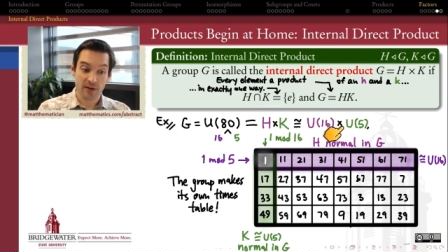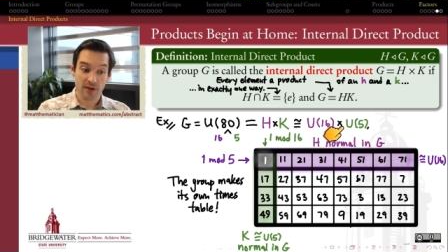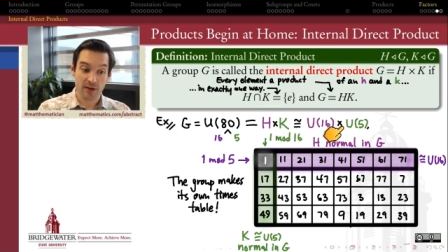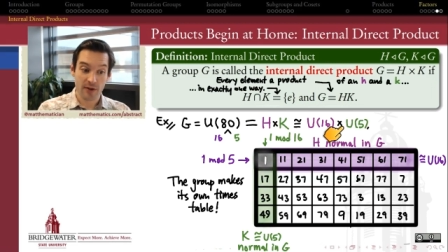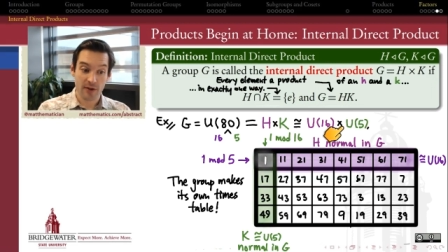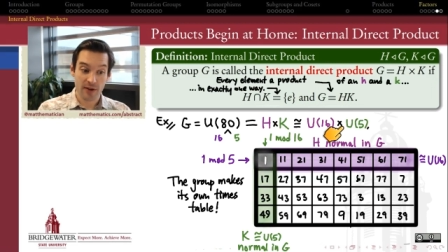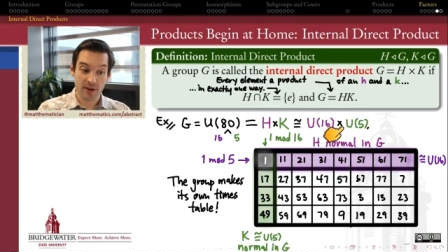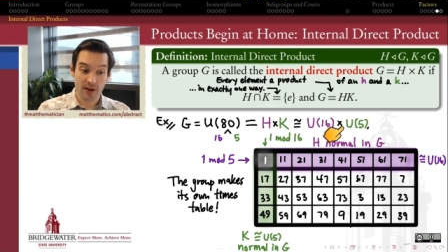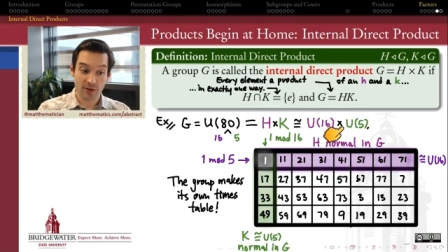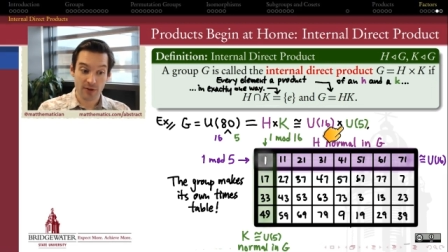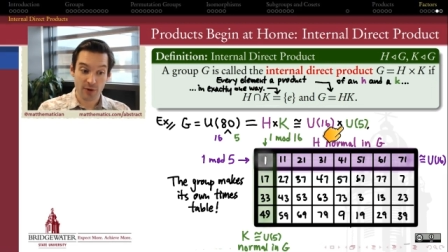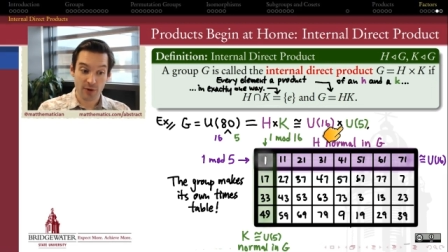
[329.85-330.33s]

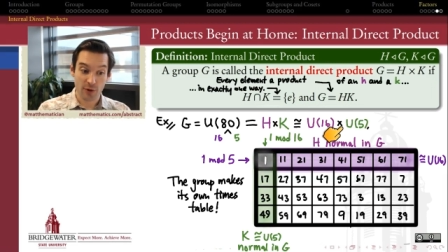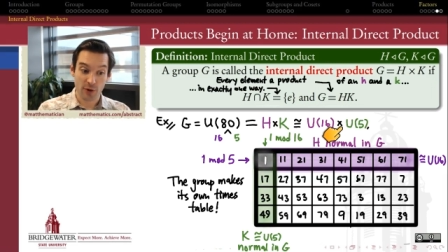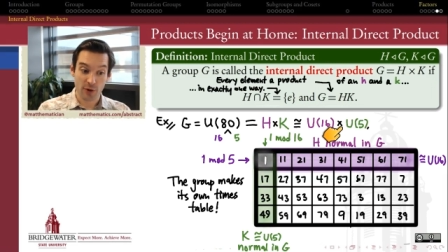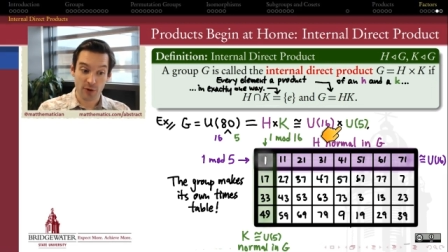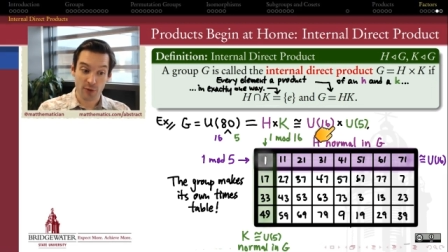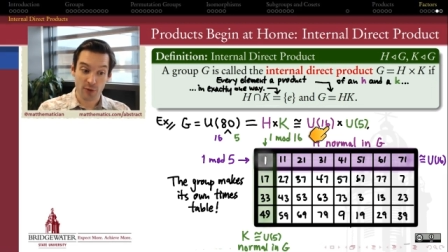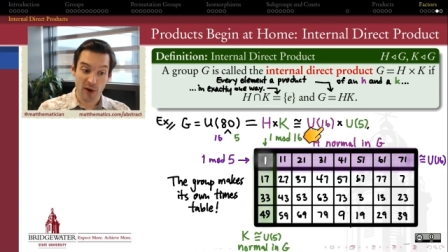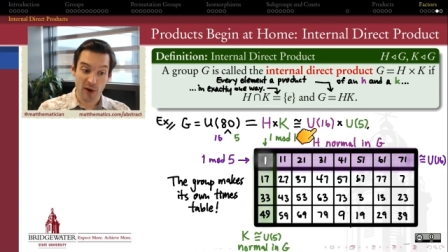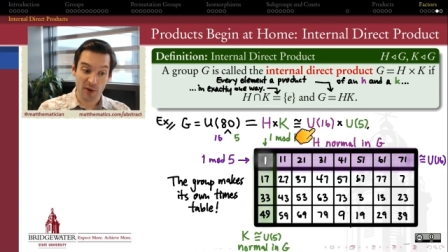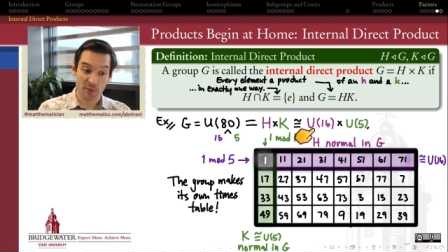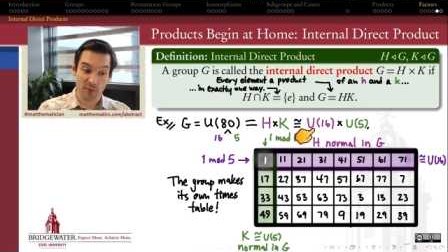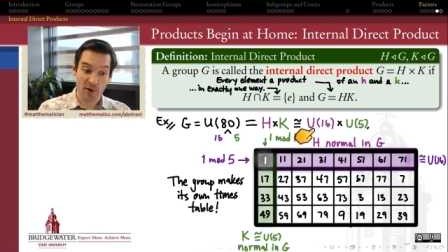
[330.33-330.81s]
to the internal
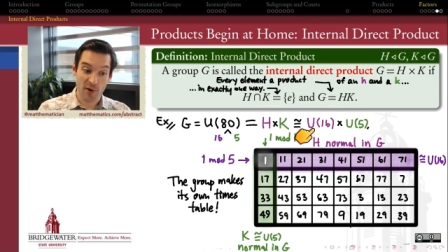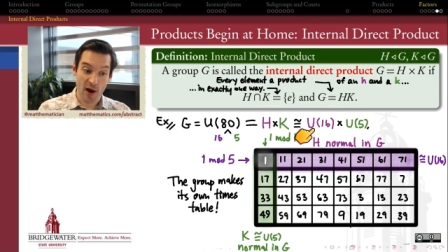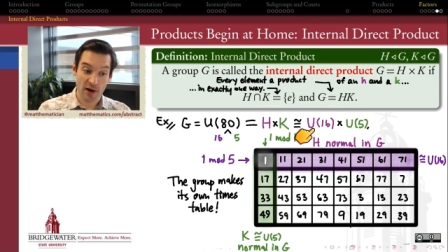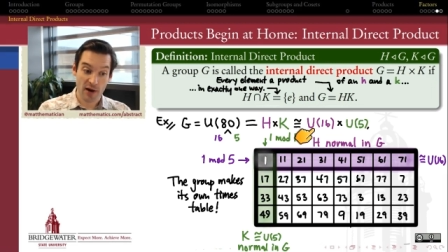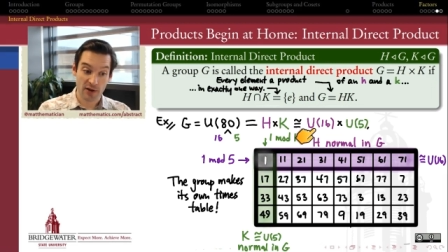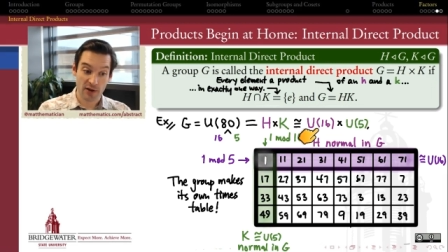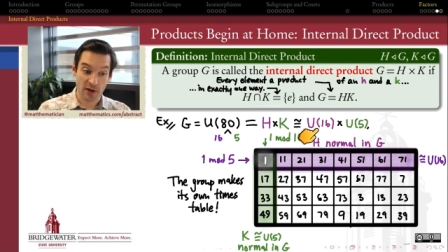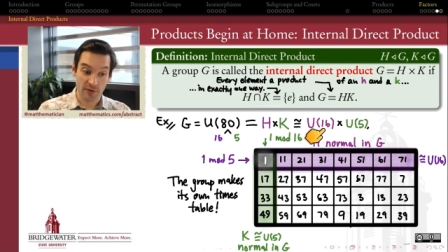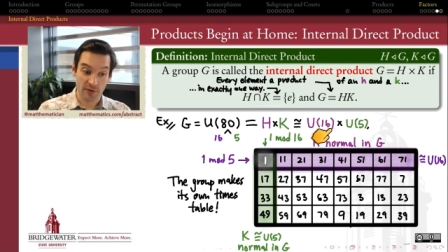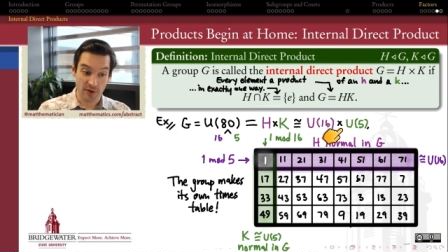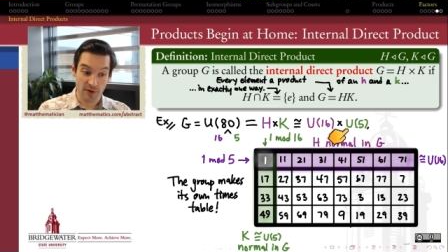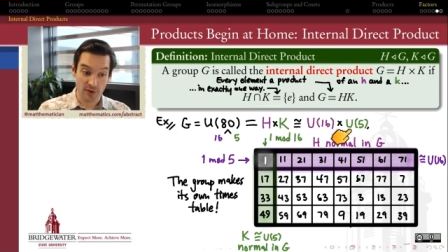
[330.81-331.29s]
direct
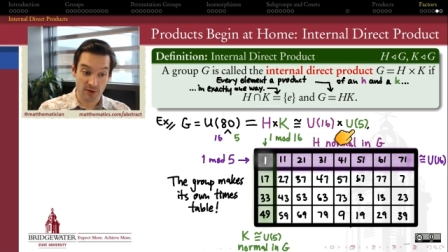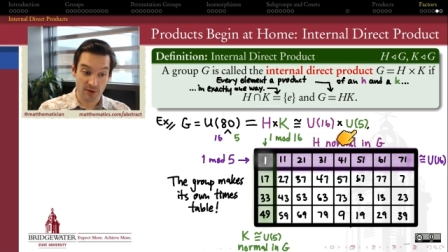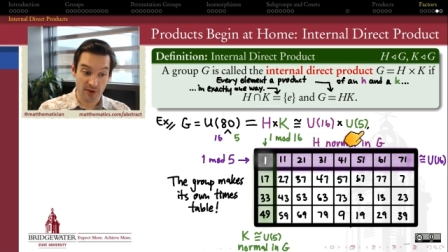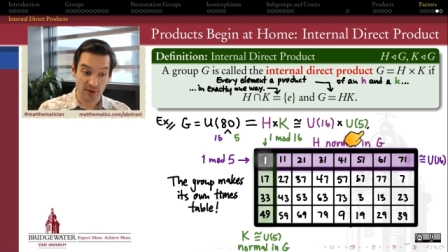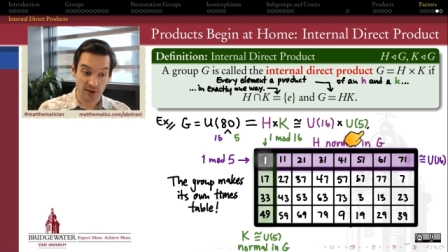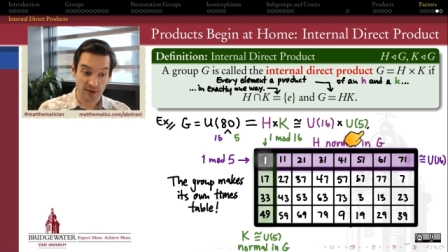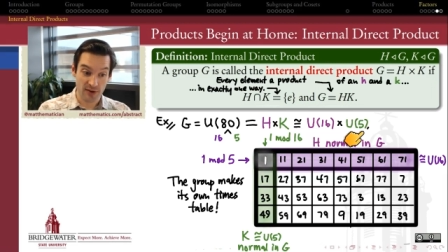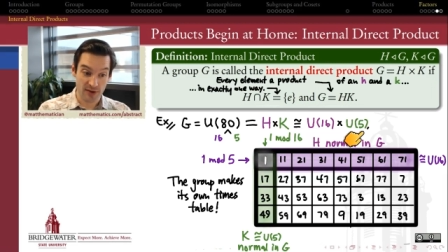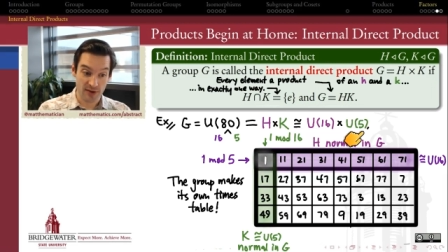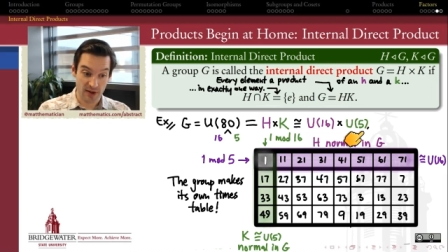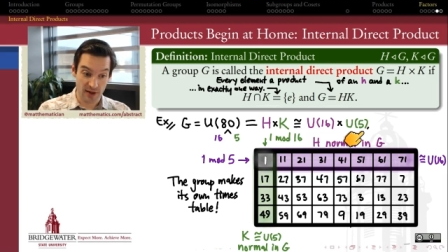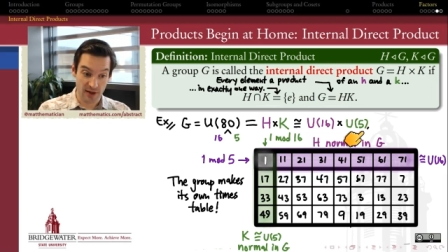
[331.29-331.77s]
product of
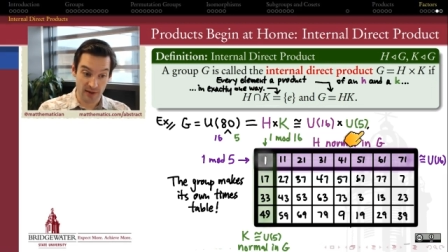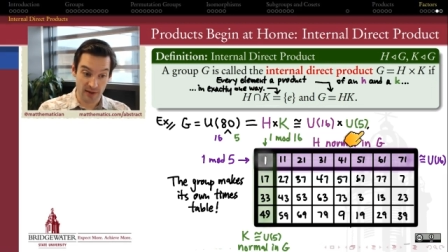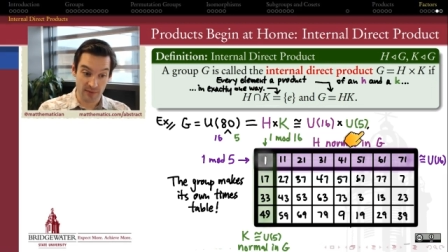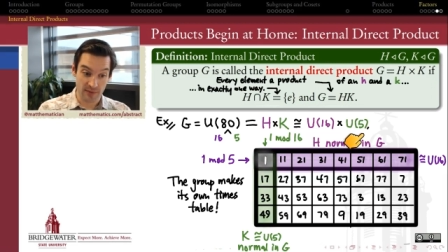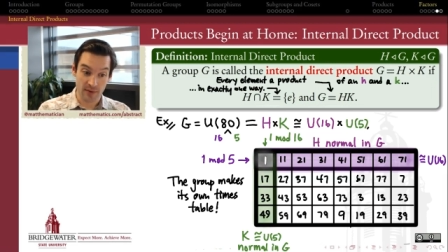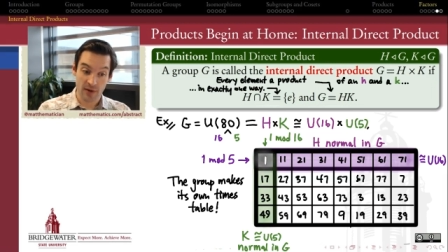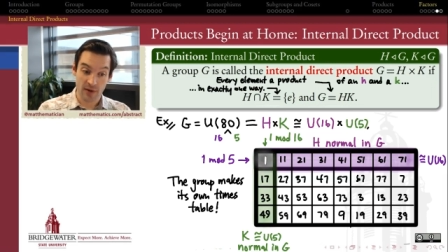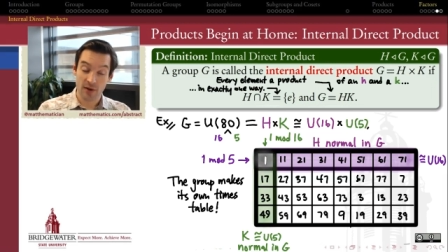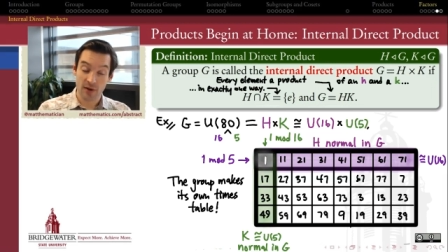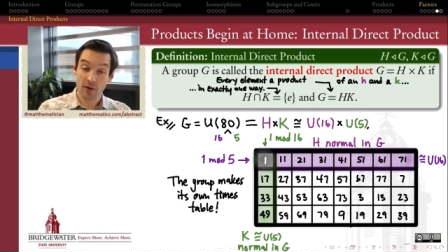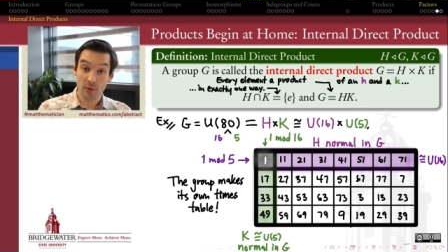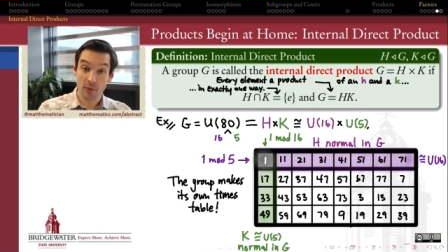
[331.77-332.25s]
U16
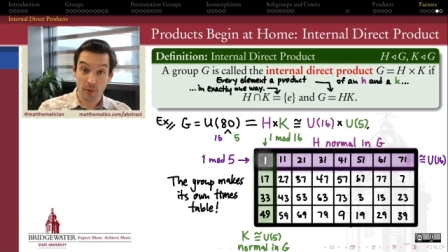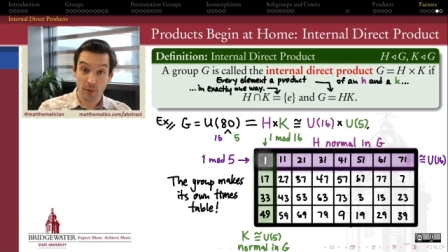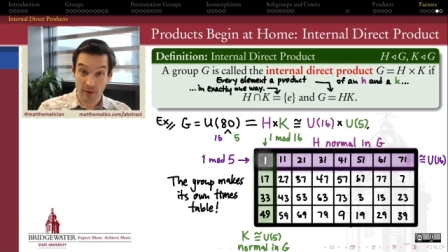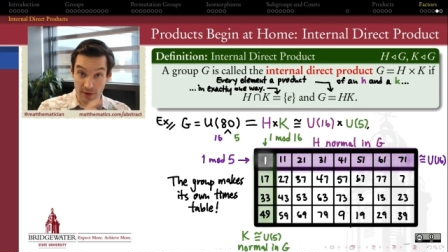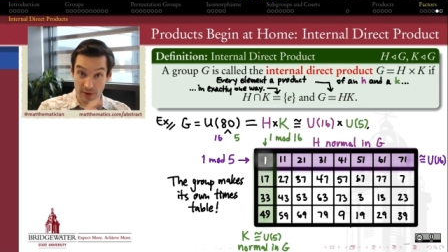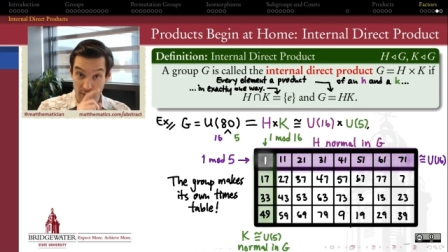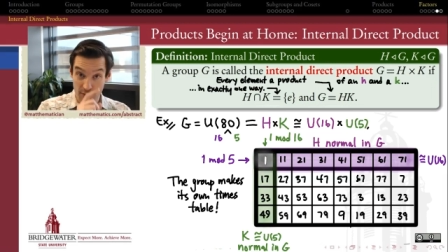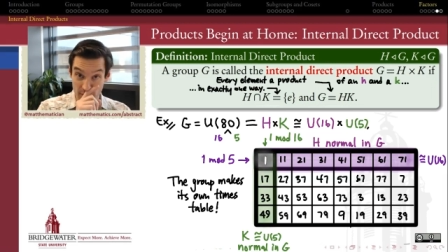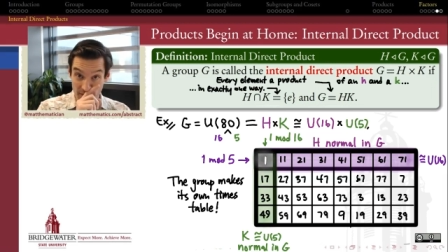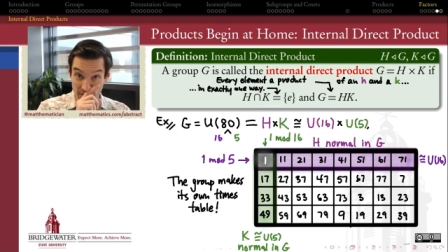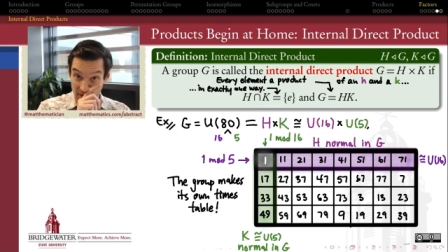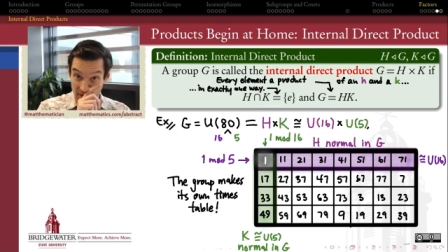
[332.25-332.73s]

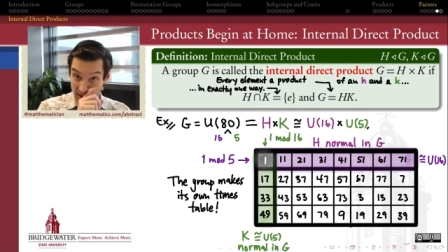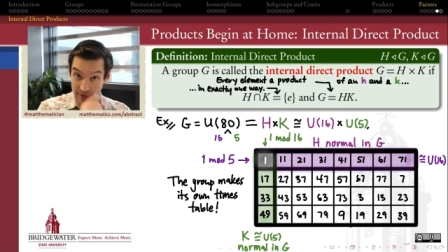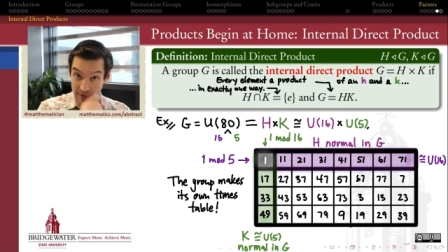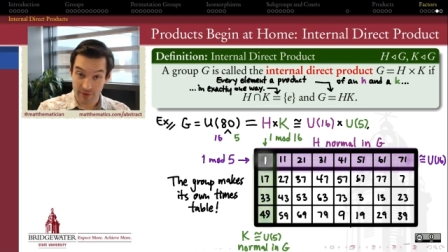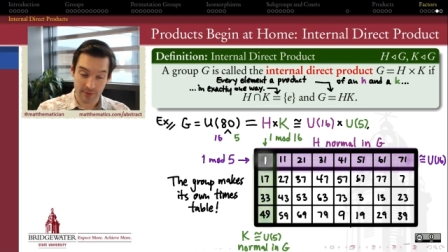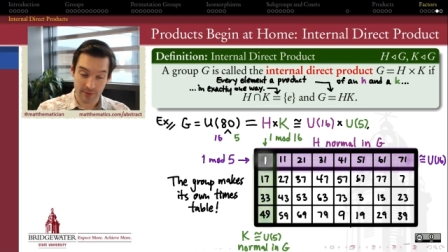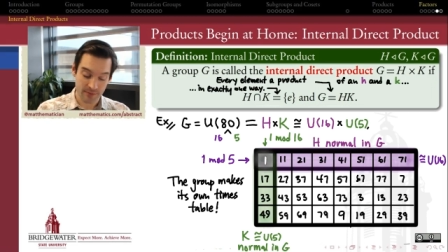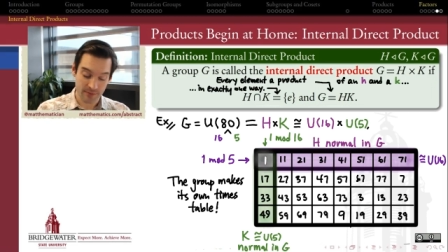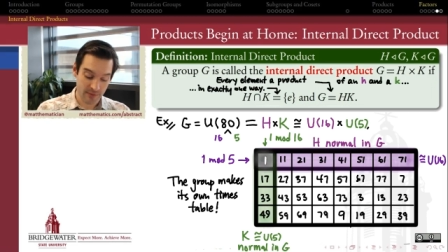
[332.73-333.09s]
with U5.